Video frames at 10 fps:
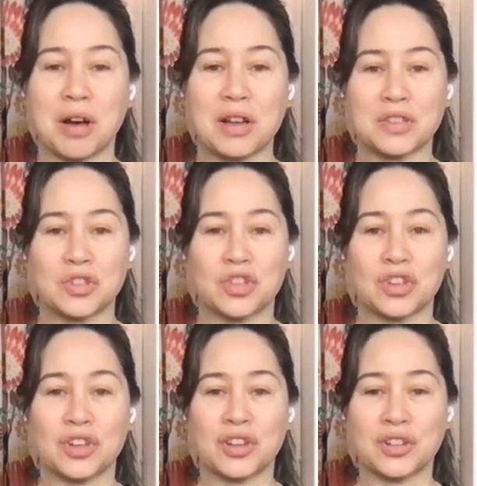
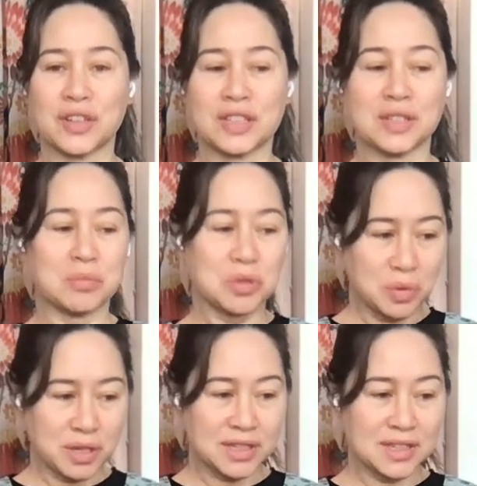posture and some
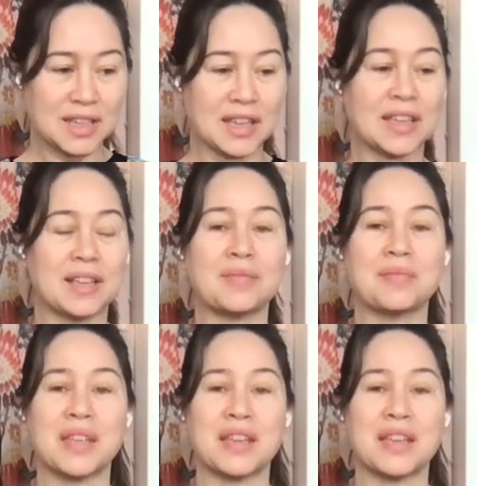twisting.